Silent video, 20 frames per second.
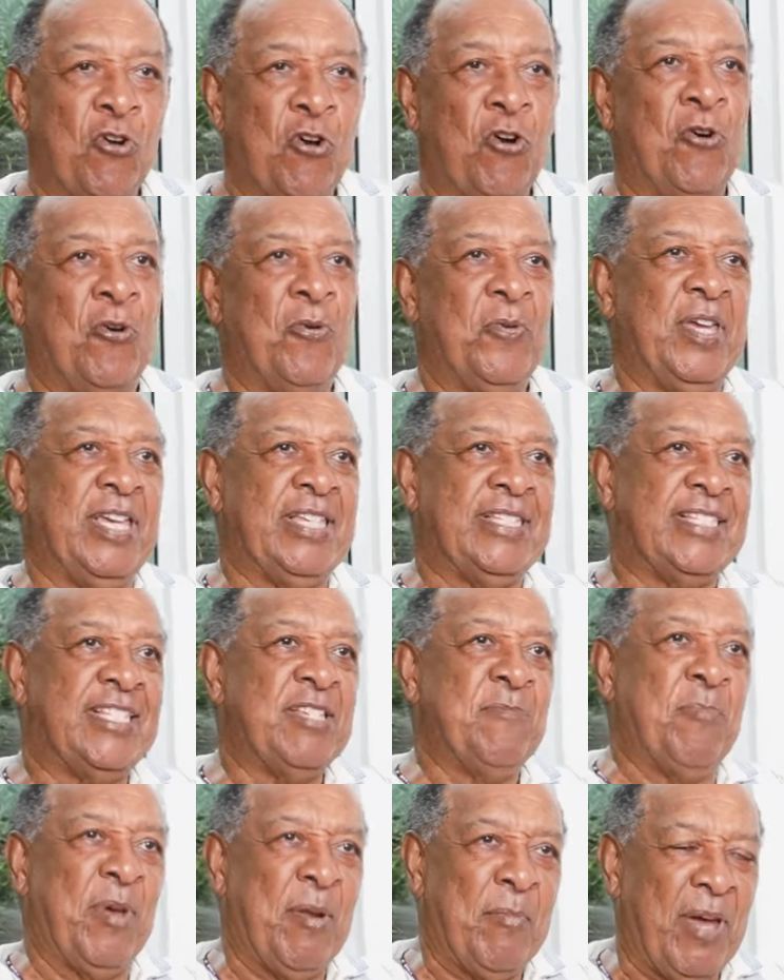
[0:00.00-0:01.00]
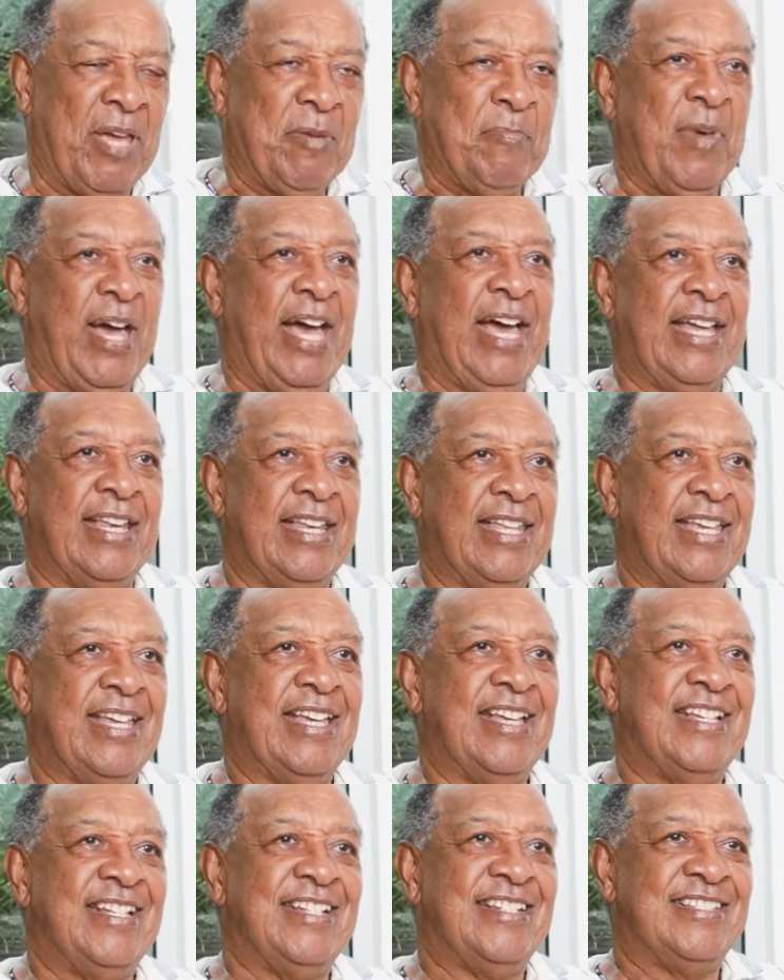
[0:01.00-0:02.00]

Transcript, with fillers: Gove, Zipa Maimane, eh,